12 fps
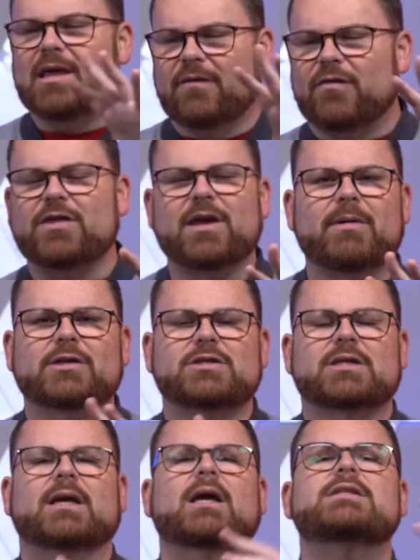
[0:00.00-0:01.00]
if you think about
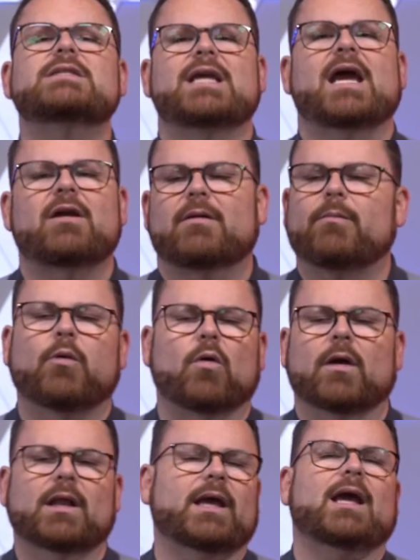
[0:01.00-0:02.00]
just like a standard
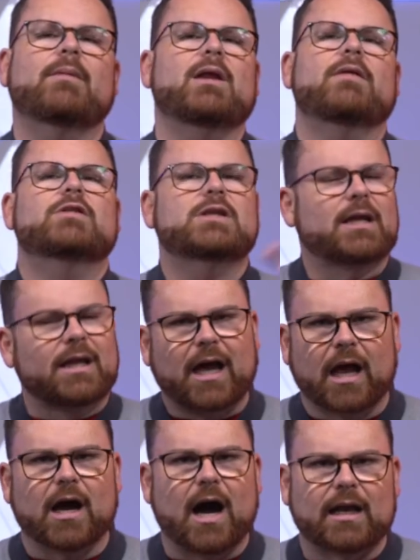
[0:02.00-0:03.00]
board, like I'm not even talking like a
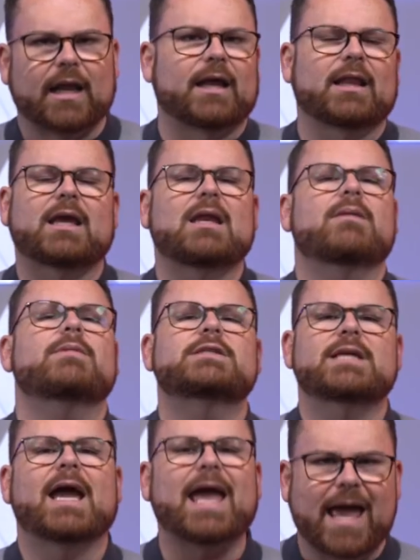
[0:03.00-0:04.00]
godlike, like an
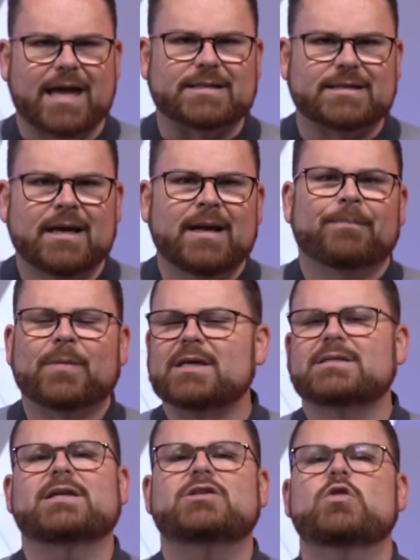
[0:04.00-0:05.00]
MSI Ace
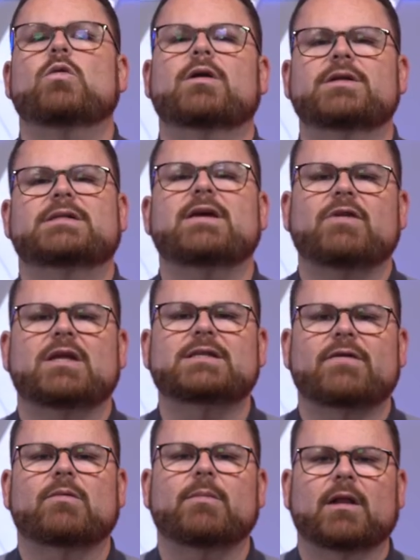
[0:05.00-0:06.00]
is like
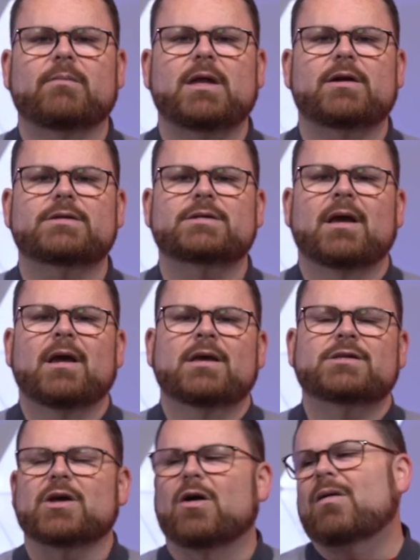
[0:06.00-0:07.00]
277 millimeters.
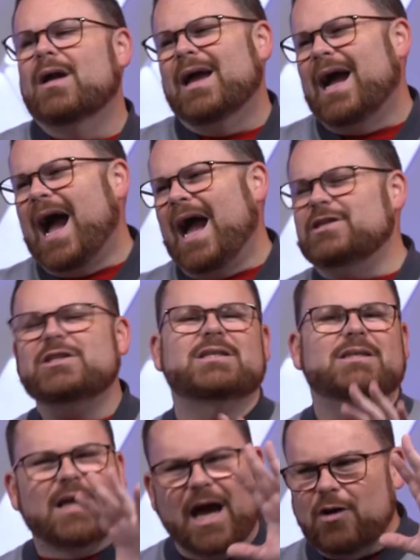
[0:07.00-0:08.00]
So I just,
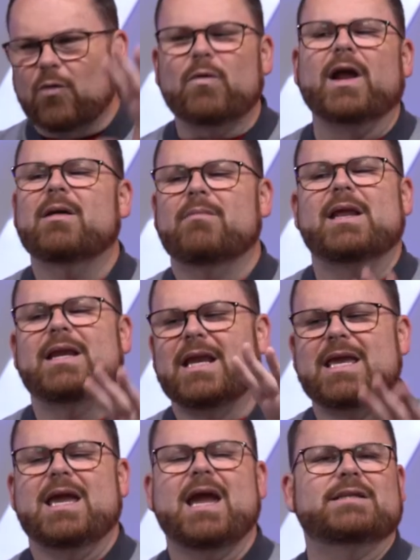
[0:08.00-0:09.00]
I don't recommend an
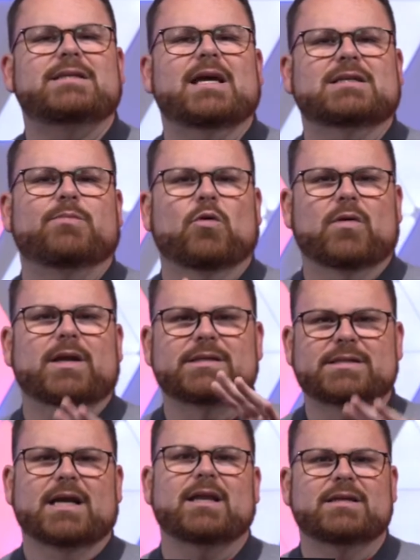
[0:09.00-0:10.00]
EATX board
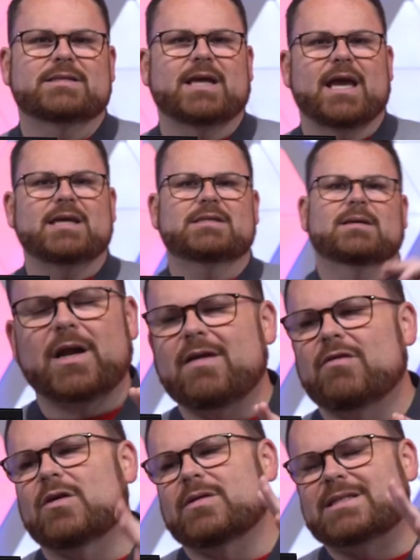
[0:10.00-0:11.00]
inside of this case.
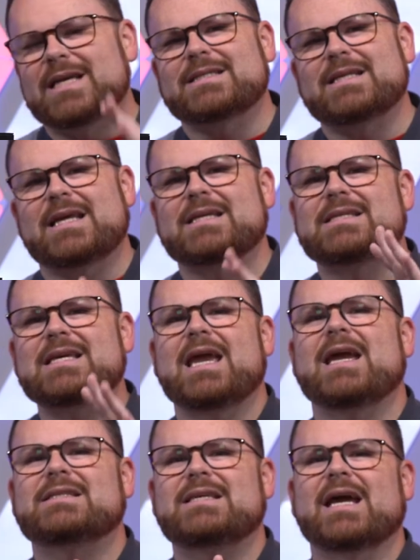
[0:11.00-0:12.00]
Even though it says it is
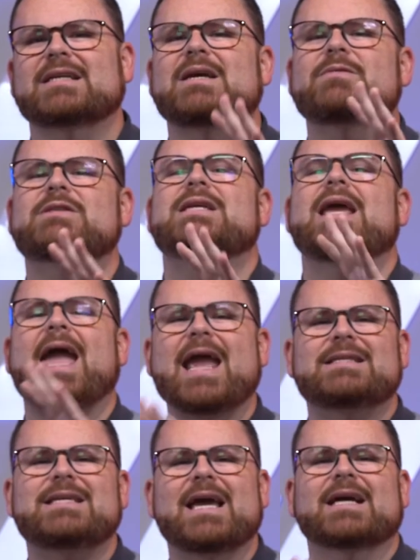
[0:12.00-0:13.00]
EATX, I would say
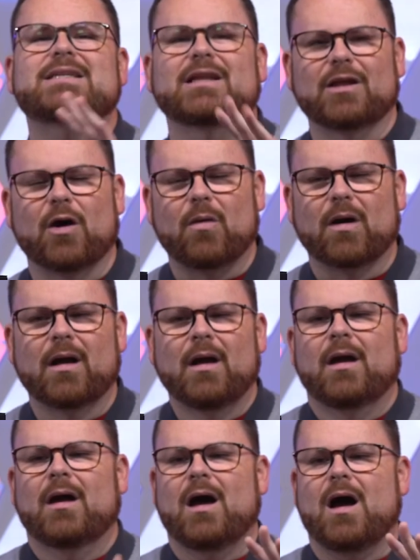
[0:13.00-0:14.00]
ATX and lower
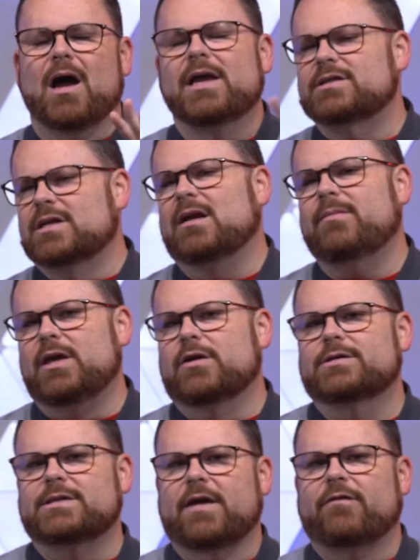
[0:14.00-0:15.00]
uh, is gonna be
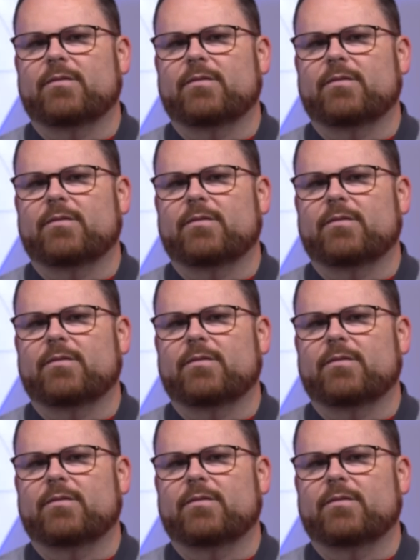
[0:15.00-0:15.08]
your safer